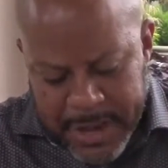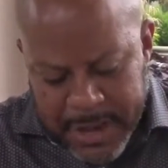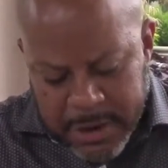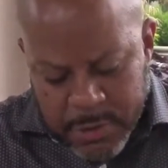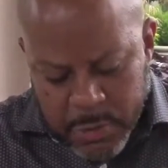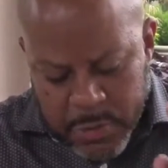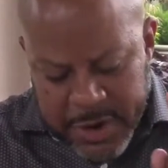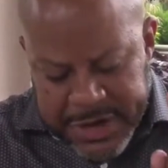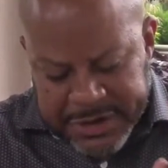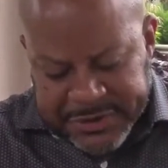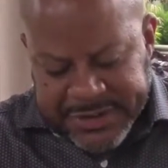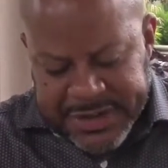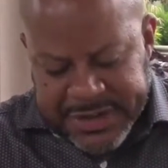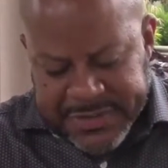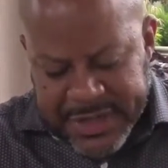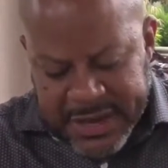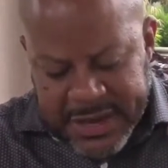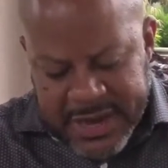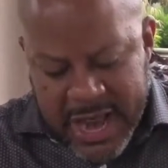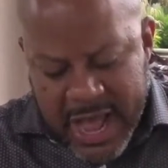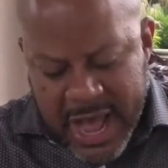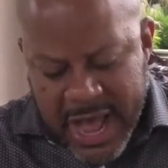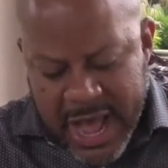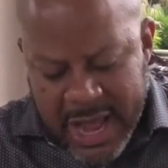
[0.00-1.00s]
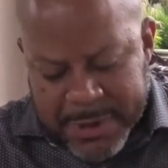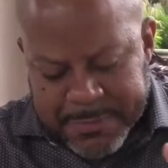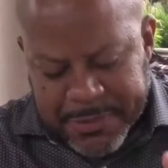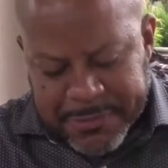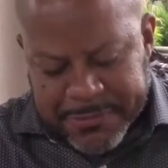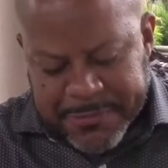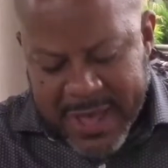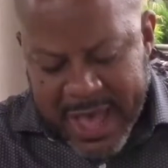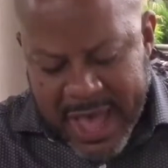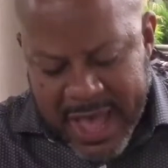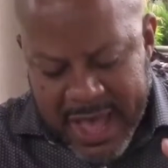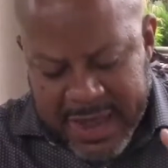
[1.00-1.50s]
we see that God
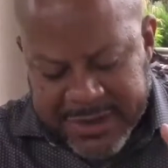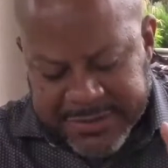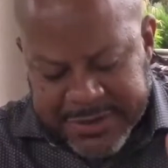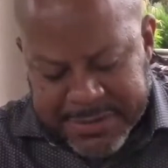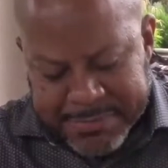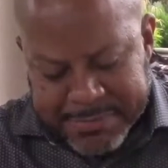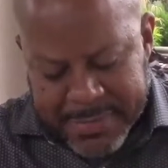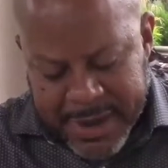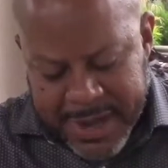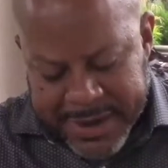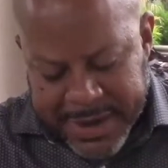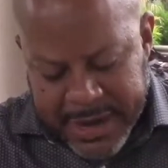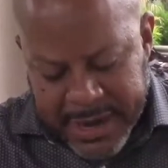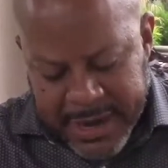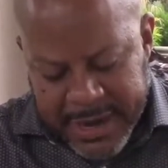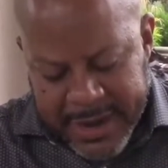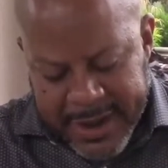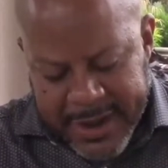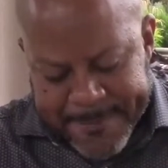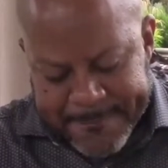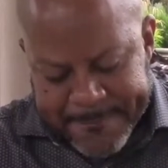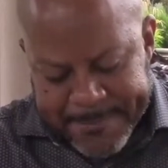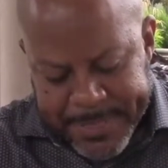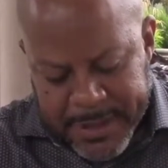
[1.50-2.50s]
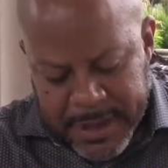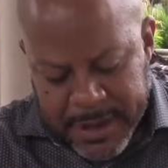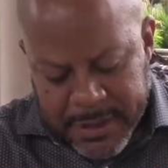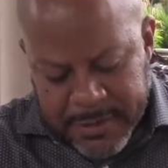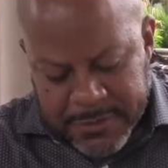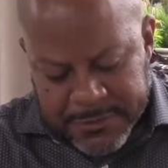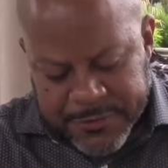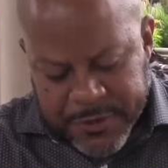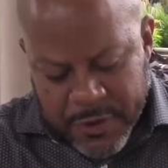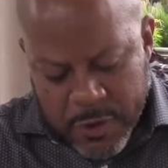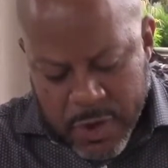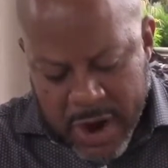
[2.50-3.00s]
provides abundantly
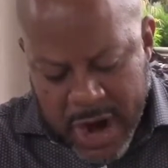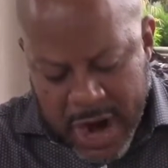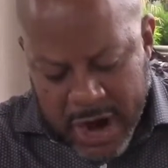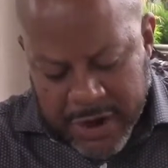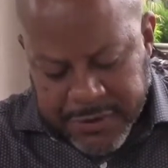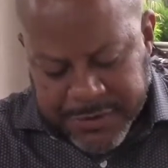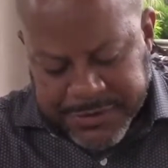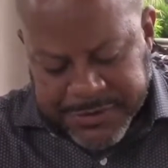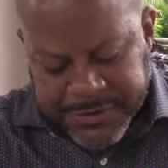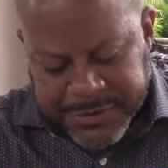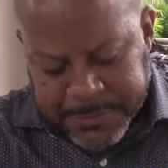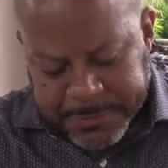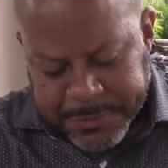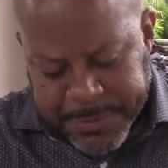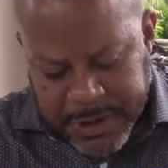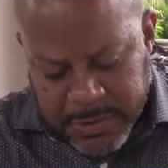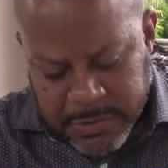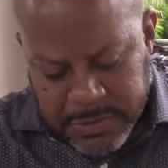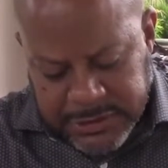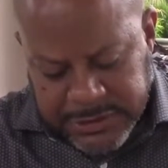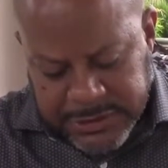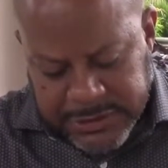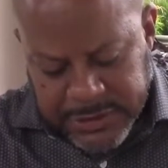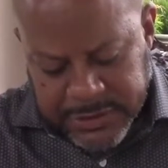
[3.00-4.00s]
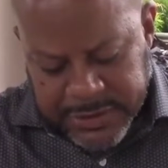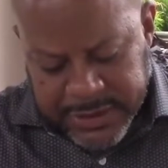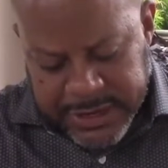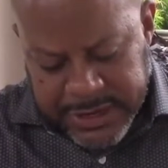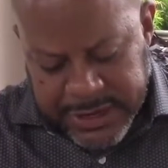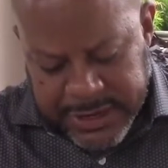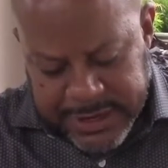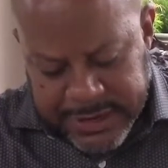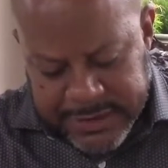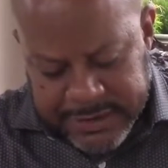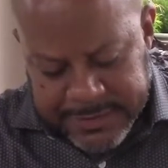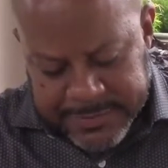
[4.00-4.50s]
for our spiritual
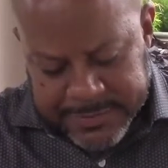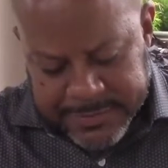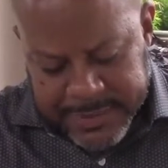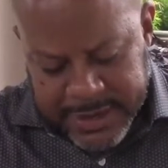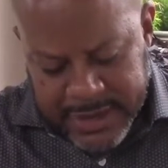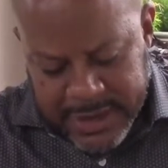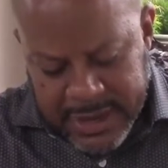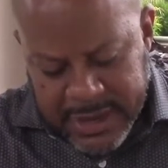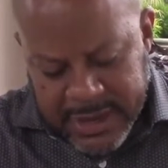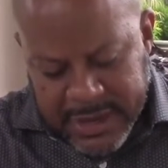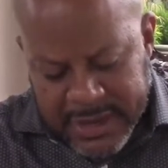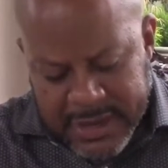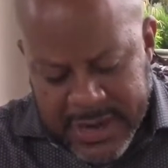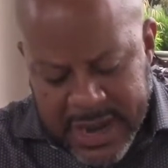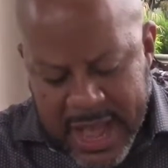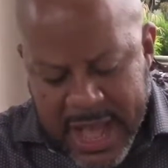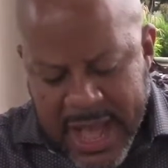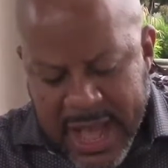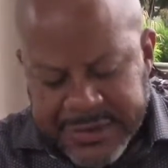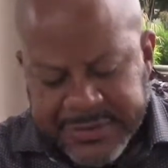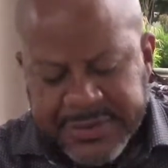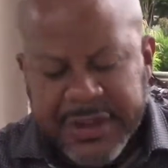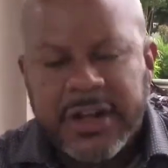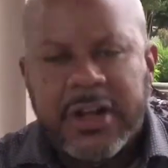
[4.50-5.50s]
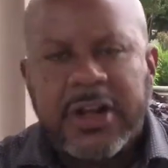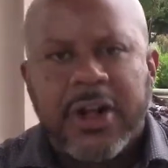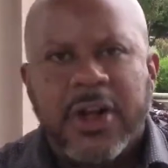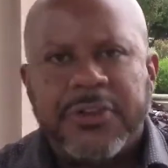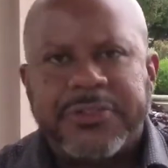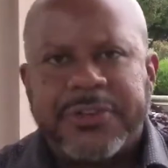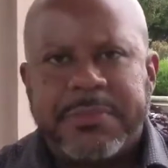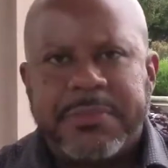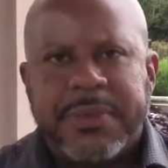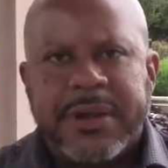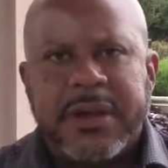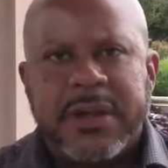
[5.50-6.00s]
needs. God's
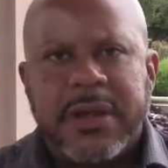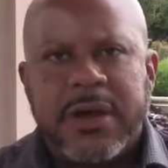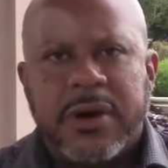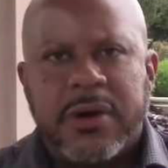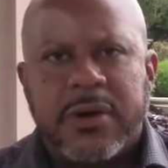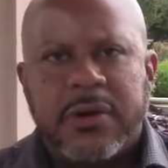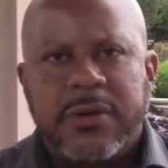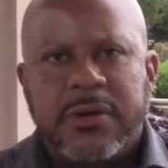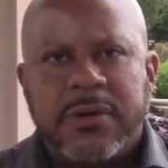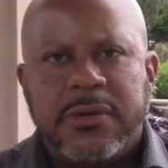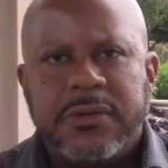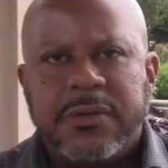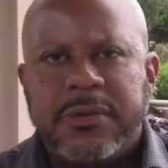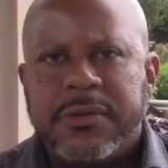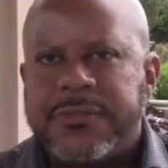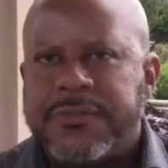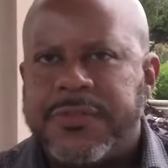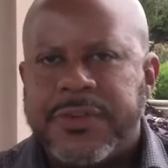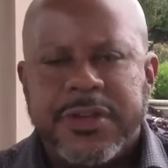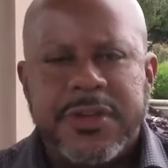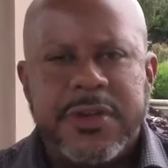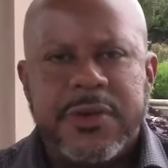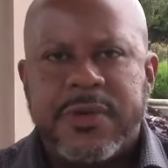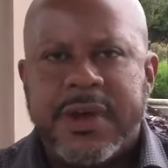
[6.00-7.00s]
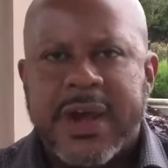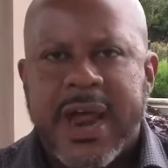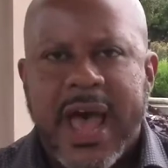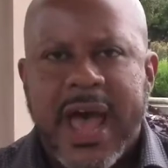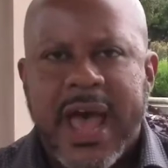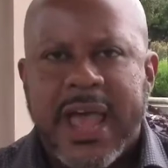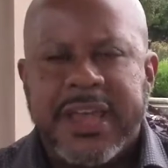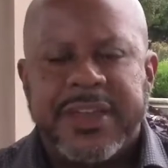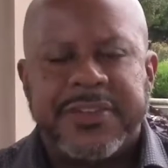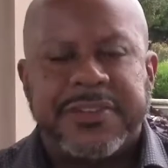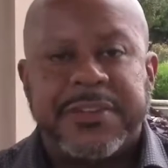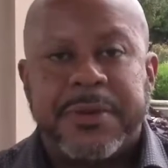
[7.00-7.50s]
ultimate goal for you and
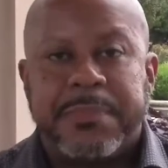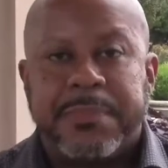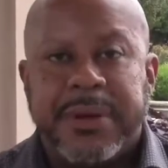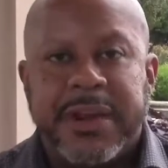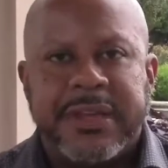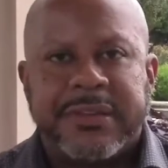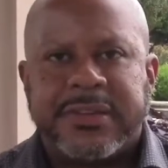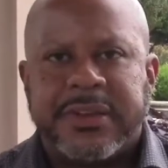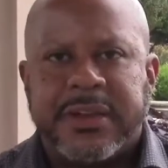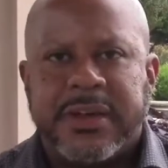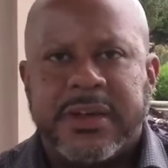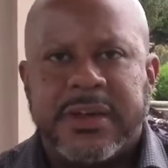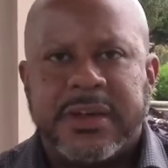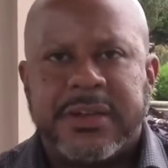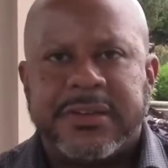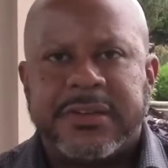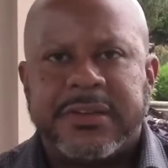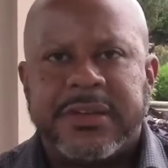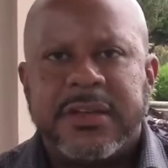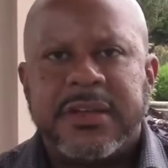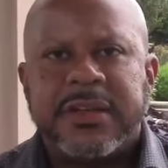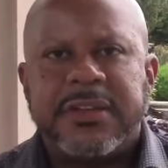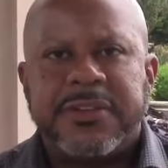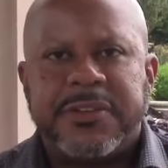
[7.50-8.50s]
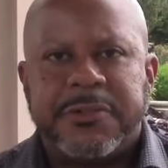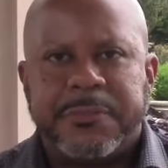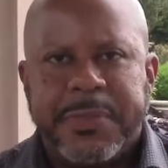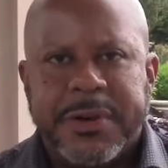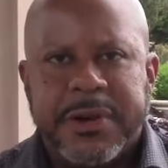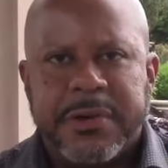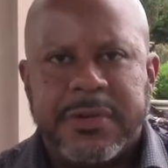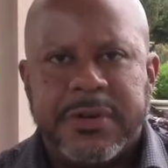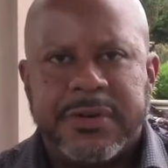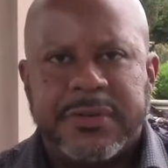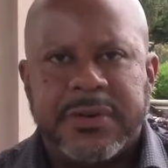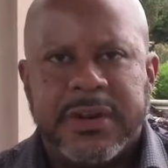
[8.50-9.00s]
I is to bless us
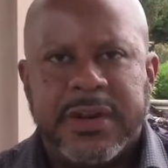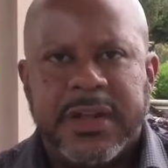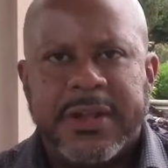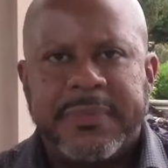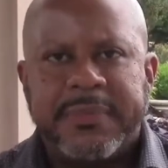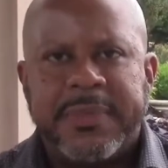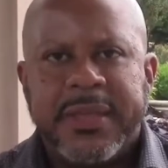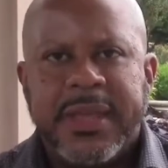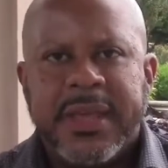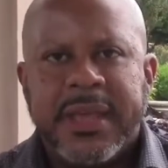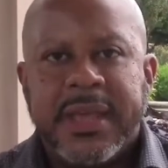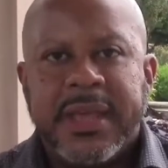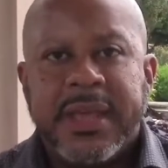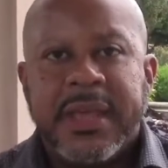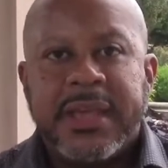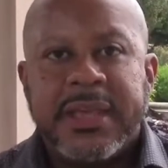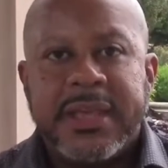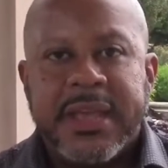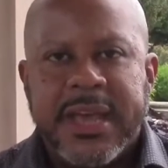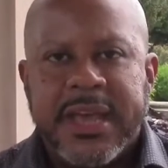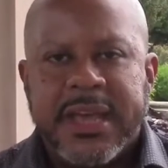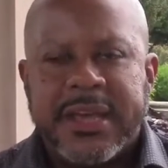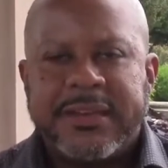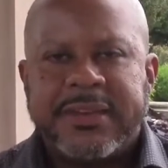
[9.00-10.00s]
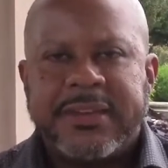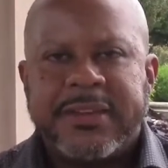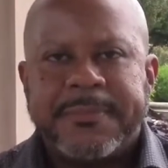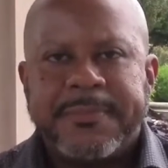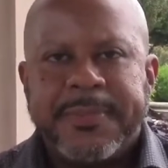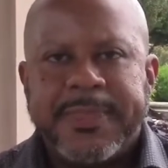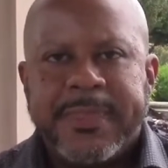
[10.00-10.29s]
spiritually. Yes,